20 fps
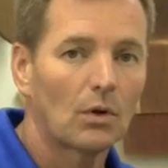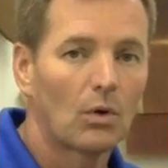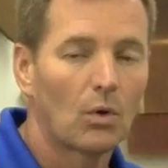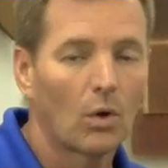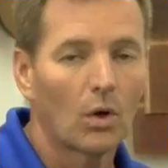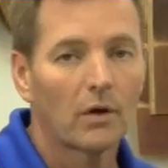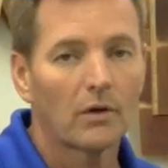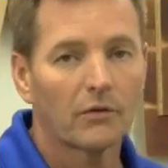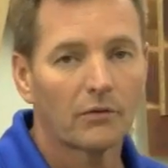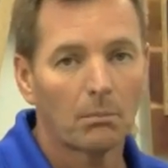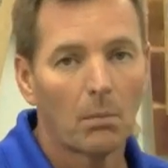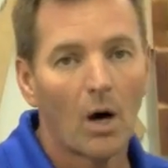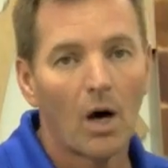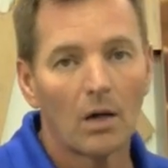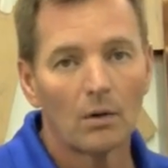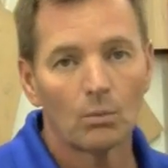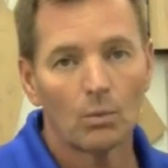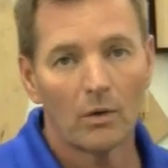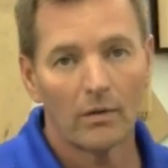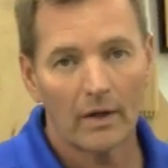
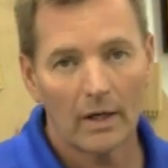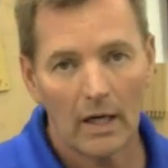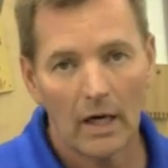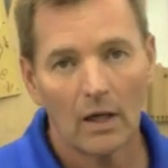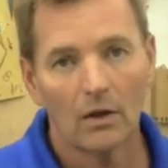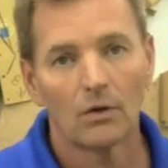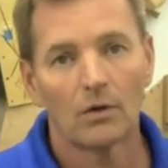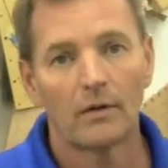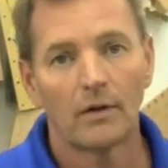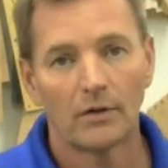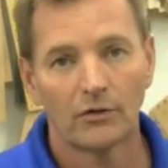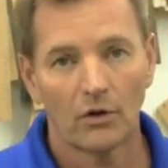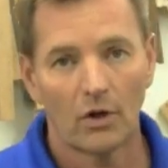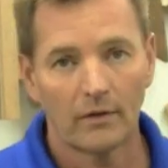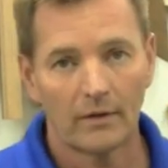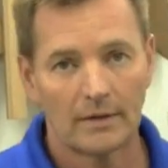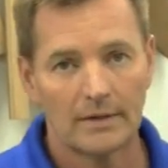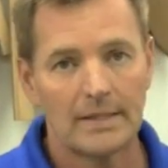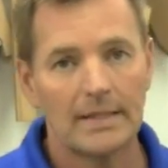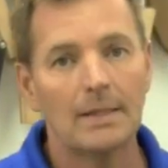correspond with the color that's
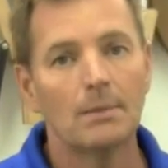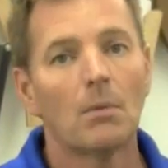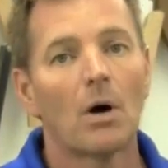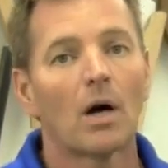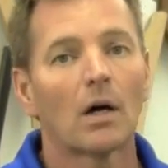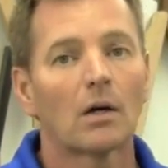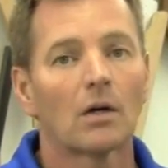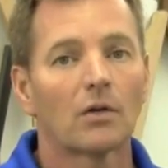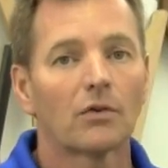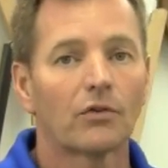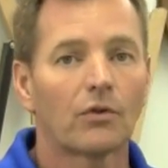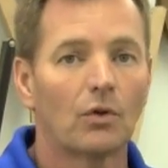on the tee marker,